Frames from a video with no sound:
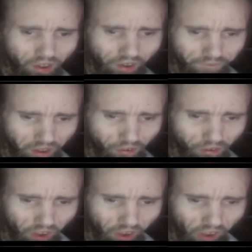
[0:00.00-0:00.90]

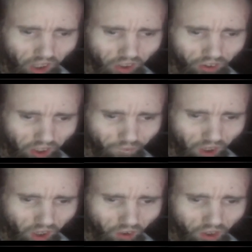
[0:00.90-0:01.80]
views and content.
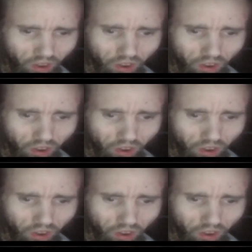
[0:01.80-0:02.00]
Well,